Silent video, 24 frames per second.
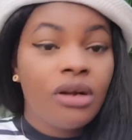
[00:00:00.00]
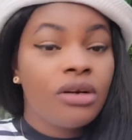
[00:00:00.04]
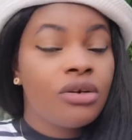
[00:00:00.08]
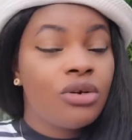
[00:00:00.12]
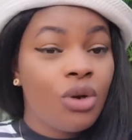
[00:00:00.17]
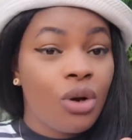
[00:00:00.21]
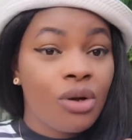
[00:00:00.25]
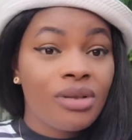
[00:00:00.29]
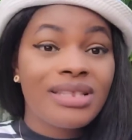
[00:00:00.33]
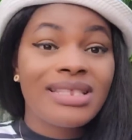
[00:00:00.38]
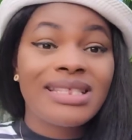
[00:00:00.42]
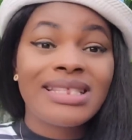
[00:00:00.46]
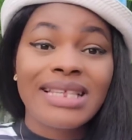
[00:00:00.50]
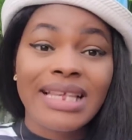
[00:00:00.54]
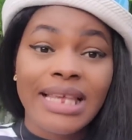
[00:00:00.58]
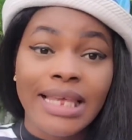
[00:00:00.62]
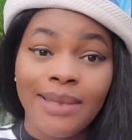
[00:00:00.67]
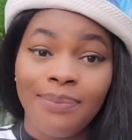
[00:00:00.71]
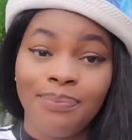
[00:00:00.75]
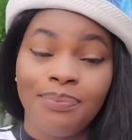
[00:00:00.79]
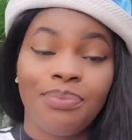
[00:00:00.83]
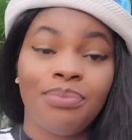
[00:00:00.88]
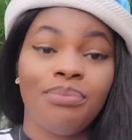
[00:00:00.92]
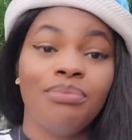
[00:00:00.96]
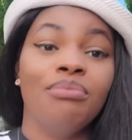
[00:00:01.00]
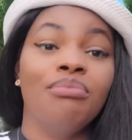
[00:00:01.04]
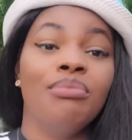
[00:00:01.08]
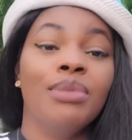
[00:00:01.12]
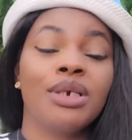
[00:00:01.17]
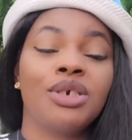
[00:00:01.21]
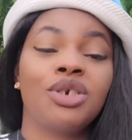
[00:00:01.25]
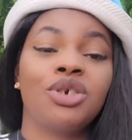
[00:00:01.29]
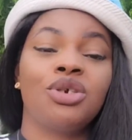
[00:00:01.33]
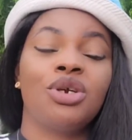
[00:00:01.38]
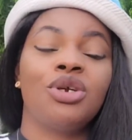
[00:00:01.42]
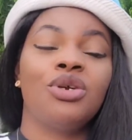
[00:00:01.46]
Don't skip.
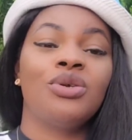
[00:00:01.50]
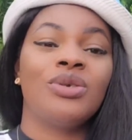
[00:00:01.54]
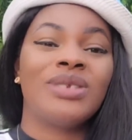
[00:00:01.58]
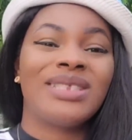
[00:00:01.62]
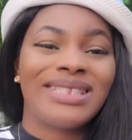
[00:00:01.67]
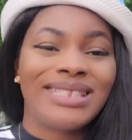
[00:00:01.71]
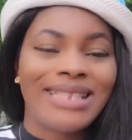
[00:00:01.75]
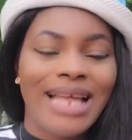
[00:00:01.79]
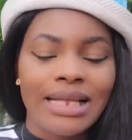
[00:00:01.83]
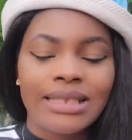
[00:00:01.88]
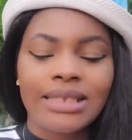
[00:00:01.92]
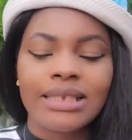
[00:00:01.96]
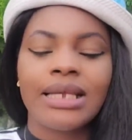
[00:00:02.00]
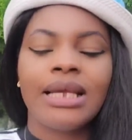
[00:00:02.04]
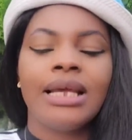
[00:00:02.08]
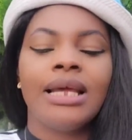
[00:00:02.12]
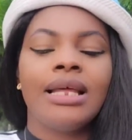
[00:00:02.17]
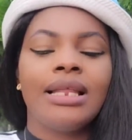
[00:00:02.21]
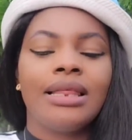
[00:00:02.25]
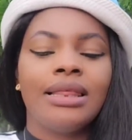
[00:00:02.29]
Make sure you start